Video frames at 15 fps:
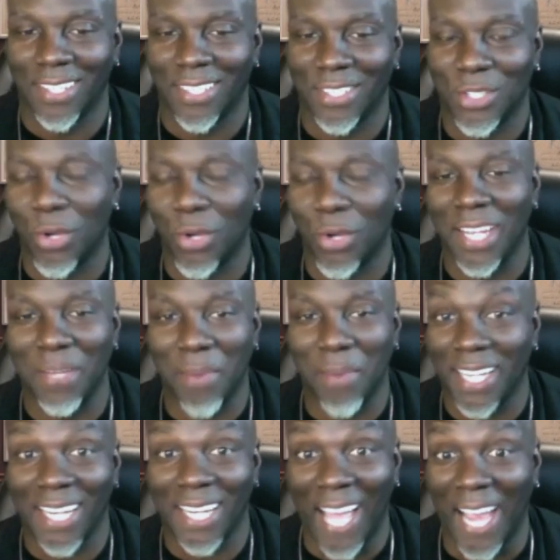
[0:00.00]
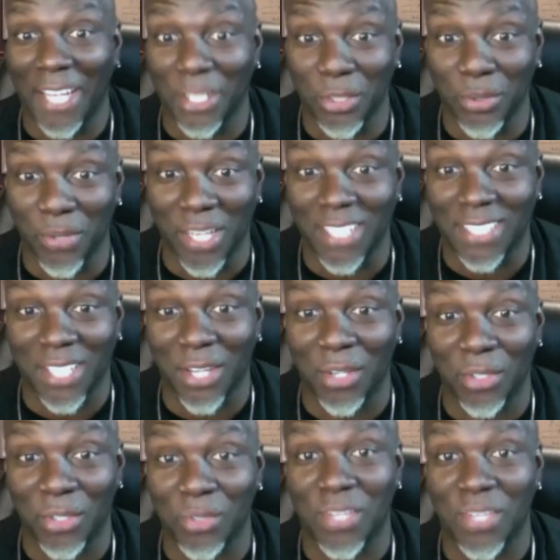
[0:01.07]
don't let anybody lie to you and tell
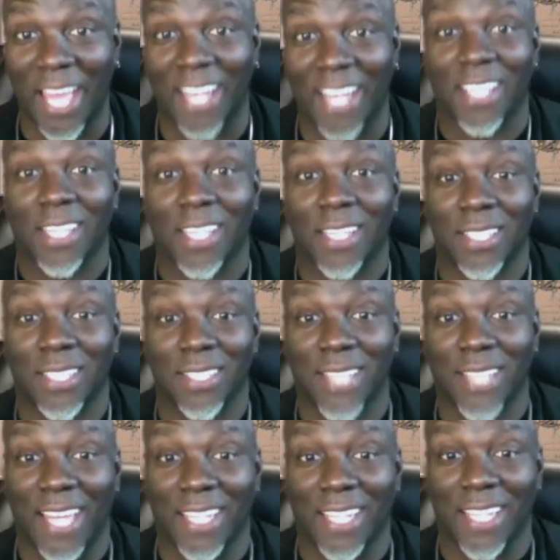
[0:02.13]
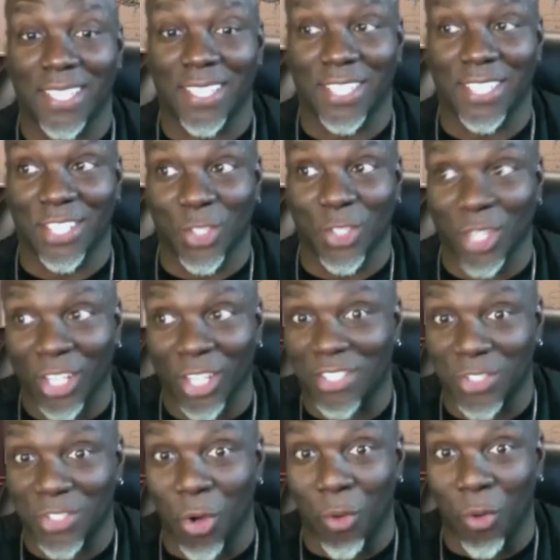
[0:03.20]
you that that looks
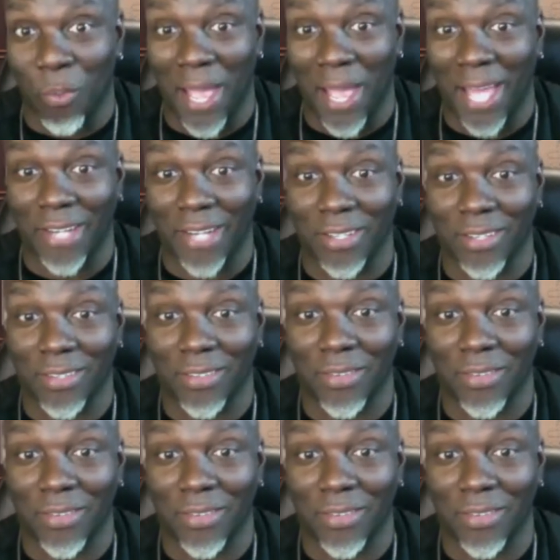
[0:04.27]
don't matter.